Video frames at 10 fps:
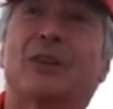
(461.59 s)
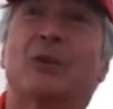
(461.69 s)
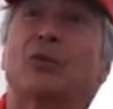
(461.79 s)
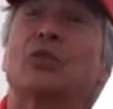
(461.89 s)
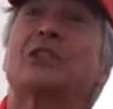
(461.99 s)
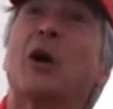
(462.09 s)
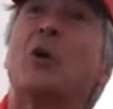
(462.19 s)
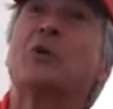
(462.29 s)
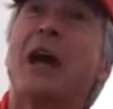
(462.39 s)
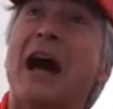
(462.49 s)
to
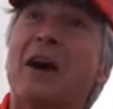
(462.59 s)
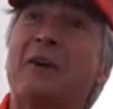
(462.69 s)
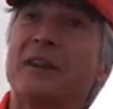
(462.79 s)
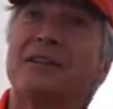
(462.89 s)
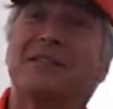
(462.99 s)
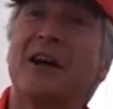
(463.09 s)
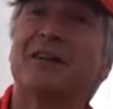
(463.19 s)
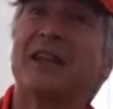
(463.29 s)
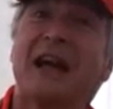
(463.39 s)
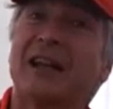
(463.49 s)
slow down. It's
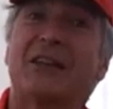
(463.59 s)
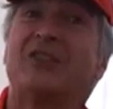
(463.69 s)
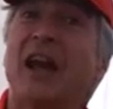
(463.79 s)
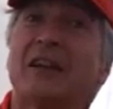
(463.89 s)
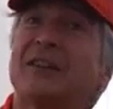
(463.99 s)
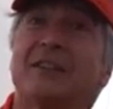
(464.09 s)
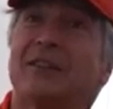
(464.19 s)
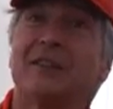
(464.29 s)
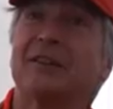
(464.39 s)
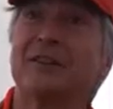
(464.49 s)
not like a jet.
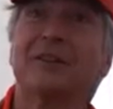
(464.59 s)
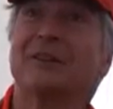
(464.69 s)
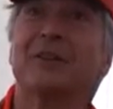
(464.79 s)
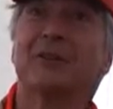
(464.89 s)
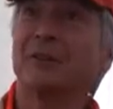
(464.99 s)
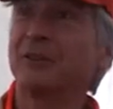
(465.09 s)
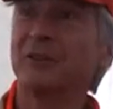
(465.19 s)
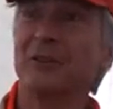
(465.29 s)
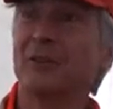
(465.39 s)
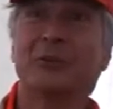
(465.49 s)
You
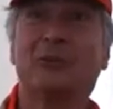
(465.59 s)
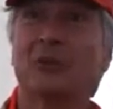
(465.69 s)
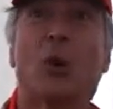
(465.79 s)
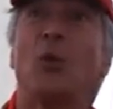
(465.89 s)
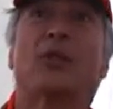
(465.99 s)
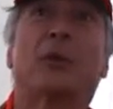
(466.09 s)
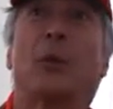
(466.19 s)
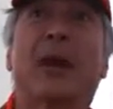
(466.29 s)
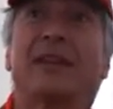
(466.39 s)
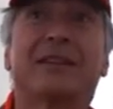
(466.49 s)
go with the
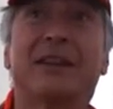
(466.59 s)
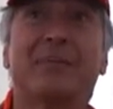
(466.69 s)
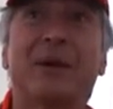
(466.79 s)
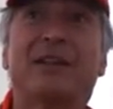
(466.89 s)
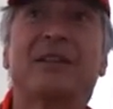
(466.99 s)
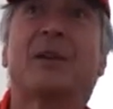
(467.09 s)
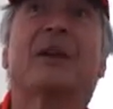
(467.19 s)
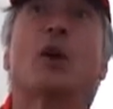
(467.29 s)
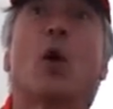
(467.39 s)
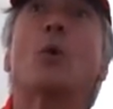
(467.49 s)
wind. Basically,
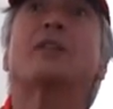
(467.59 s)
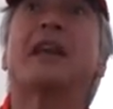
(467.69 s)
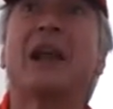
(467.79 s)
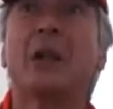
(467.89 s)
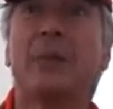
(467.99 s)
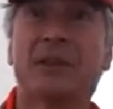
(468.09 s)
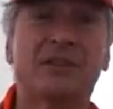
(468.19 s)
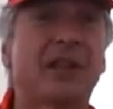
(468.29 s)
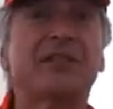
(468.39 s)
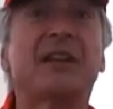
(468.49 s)
you go with the
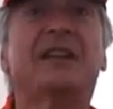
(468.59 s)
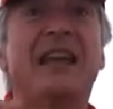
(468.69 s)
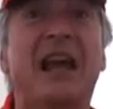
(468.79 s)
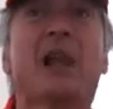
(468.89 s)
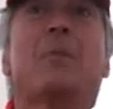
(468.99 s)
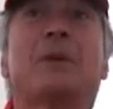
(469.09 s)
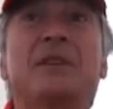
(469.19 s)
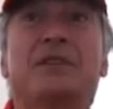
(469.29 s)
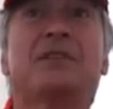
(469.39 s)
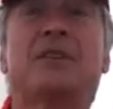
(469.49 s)
elements. I think the
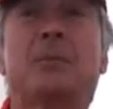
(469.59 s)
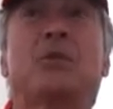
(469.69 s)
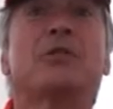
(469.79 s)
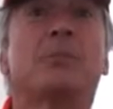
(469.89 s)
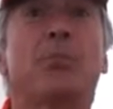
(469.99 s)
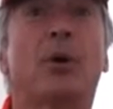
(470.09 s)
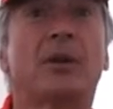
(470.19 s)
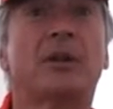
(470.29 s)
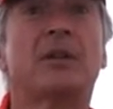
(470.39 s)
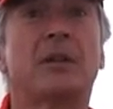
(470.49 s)
elements is the most
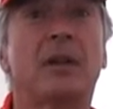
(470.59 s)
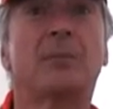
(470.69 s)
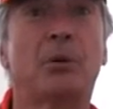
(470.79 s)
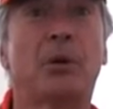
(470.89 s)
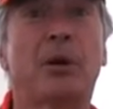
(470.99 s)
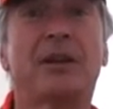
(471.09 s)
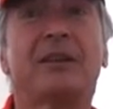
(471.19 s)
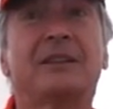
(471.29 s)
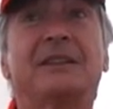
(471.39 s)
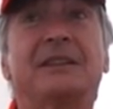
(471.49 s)
important part.
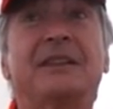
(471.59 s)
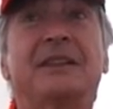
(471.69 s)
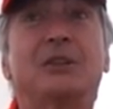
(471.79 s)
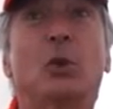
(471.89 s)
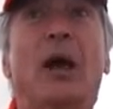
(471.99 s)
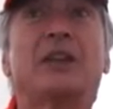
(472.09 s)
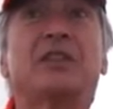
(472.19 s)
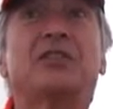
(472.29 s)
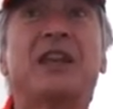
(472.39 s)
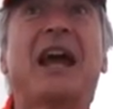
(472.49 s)
To
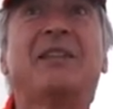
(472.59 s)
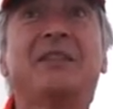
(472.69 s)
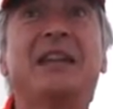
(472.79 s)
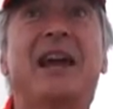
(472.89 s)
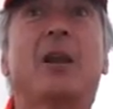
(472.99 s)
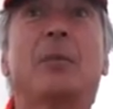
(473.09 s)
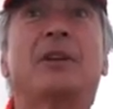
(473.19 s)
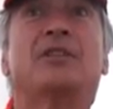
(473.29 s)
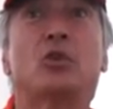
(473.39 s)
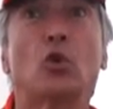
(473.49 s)
understand the
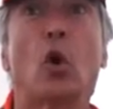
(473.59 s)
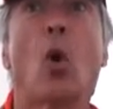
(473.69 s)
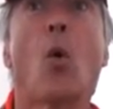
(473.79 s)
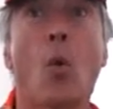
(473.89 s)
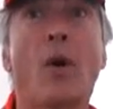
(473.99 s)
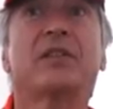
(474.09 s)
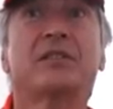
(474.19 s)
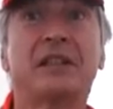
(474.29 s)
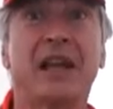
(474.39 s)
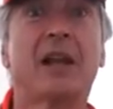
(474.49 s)
elements, to go with
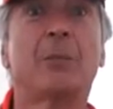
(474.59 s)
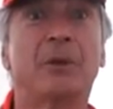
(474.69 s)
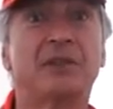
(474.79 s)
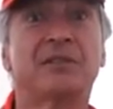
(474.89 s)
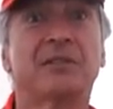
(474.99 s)
the elements.